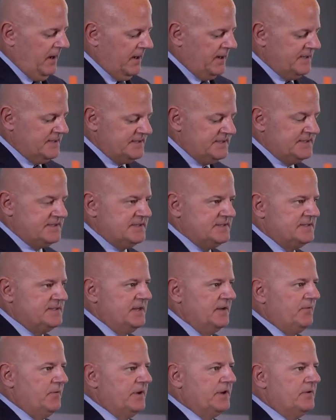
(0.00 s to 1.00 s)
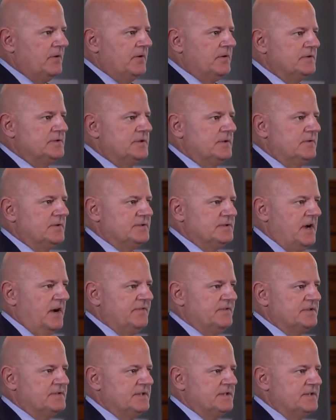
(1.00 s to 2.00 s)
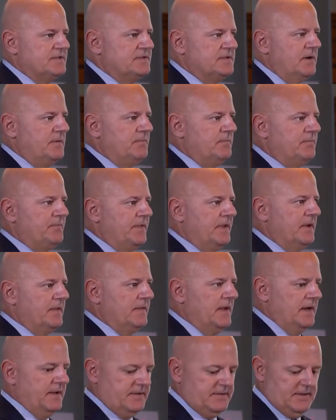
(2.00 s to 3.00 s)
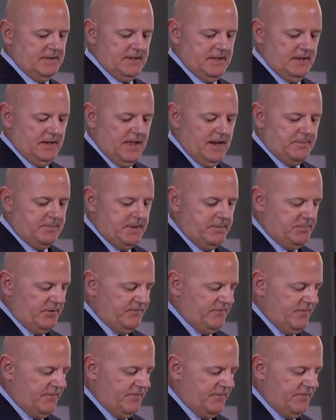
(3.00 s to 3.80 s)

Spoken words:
Consistency of returns, though, is obviously something that a lot of people